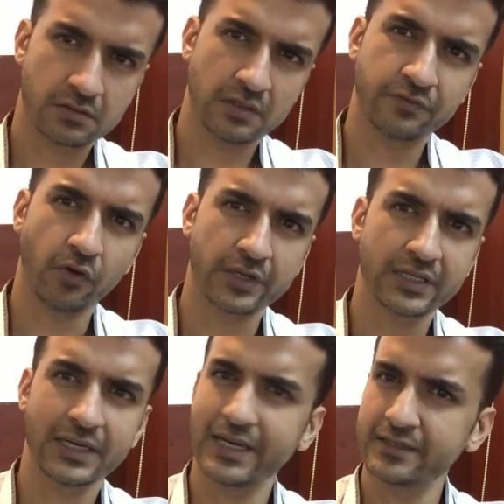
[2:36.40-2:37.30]
So a
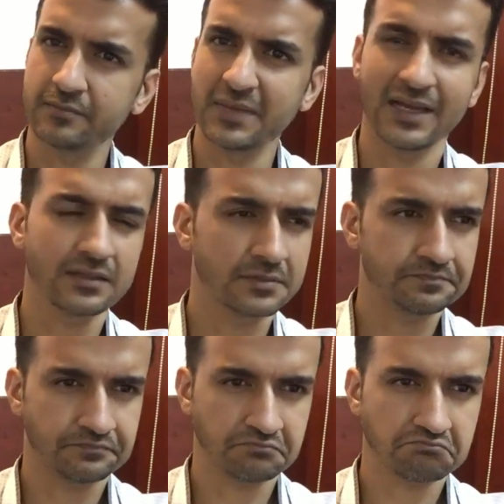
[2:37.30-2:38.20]
49 in
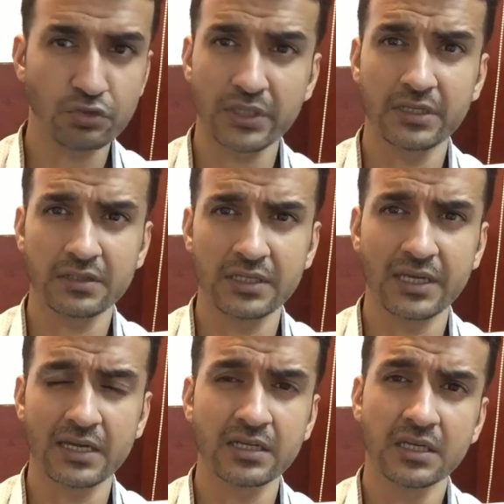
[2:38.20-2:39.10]
math, you can easily
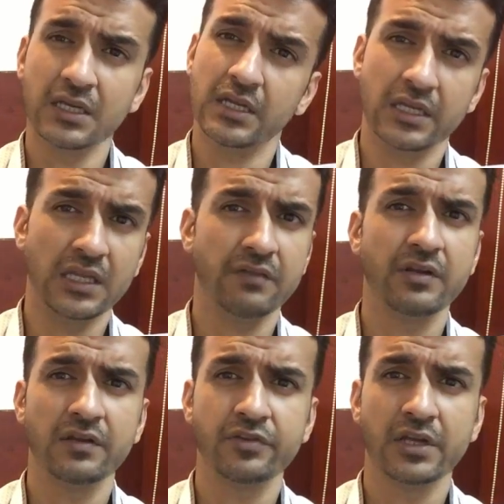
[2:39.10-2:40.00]
get,
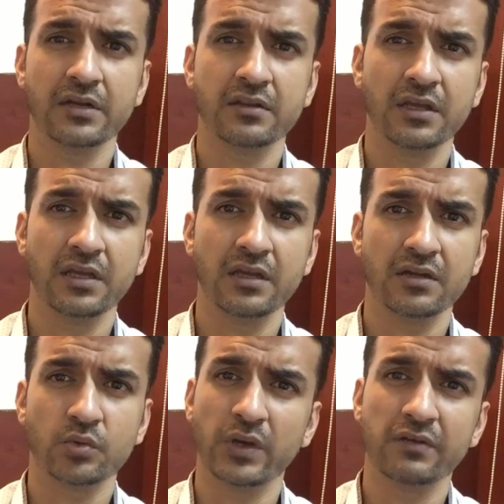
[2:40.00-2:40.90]
even if you get,
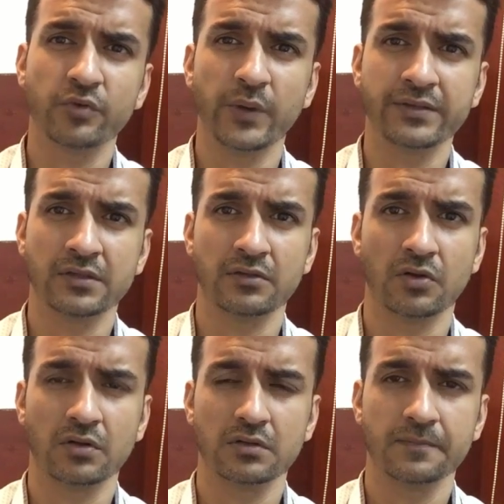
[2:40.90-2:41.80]
say, 12 questions
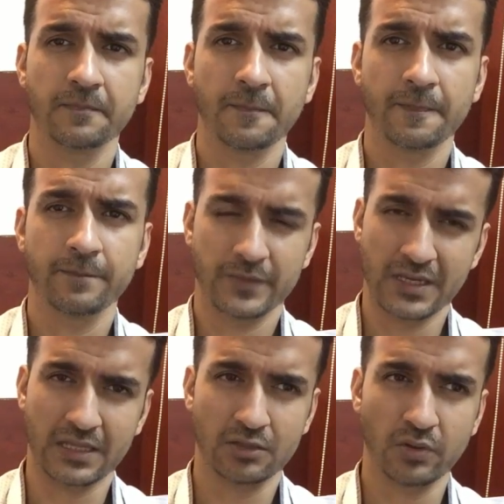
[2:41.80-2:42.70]
wrong.
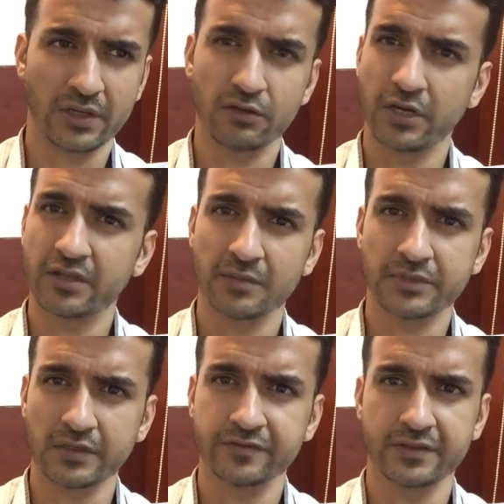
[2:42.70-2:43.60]
As long as you get
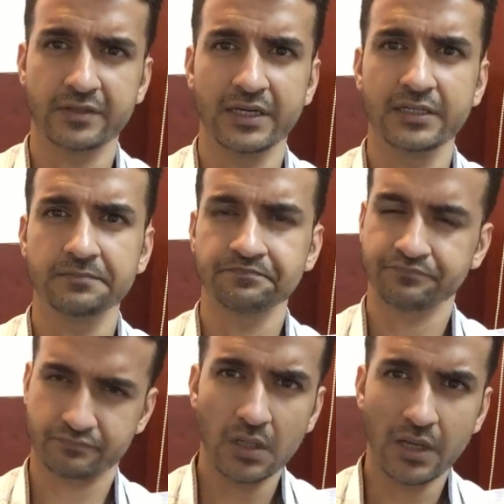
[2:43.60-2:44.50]
some tough ones right
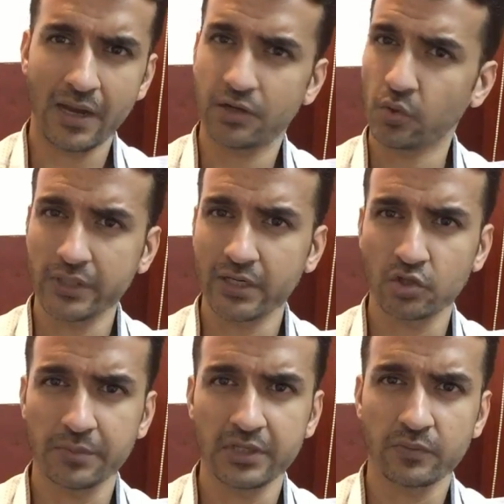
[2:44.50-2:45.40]
and don't
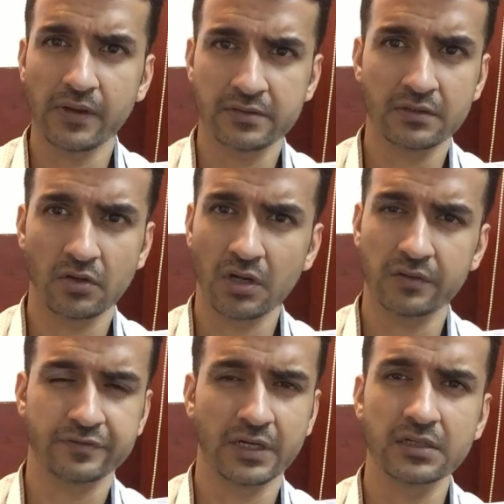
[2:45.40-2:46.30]
get too many questions wrong
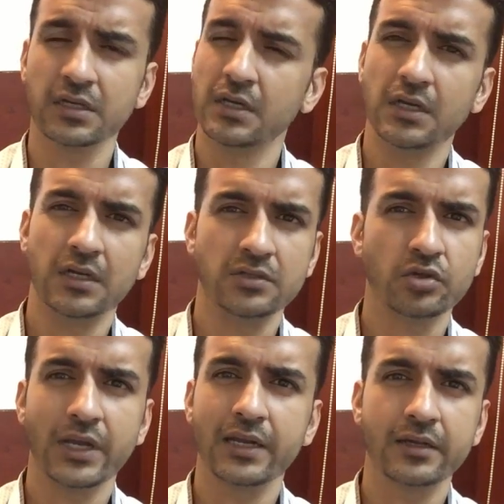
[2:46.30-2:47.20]
up front,
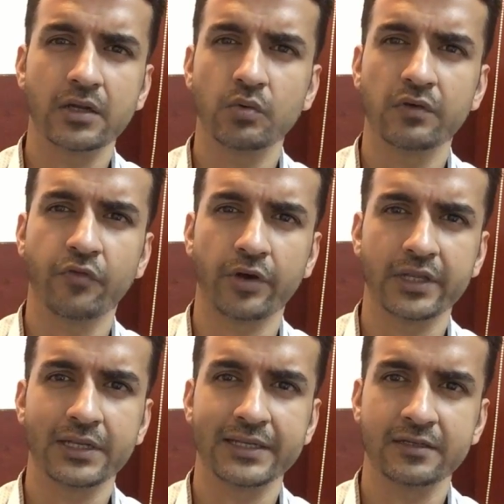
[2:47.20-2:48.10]
you can get to a
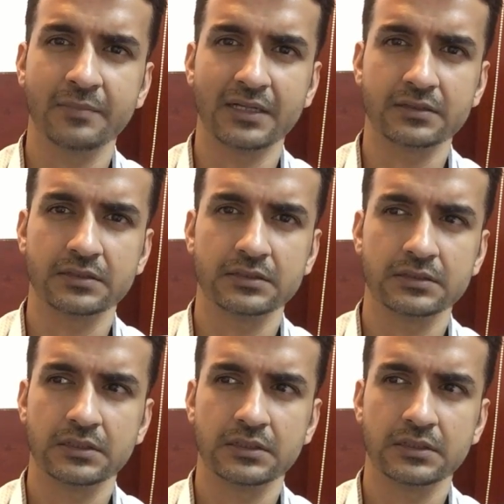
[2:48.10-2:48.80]
49 in math.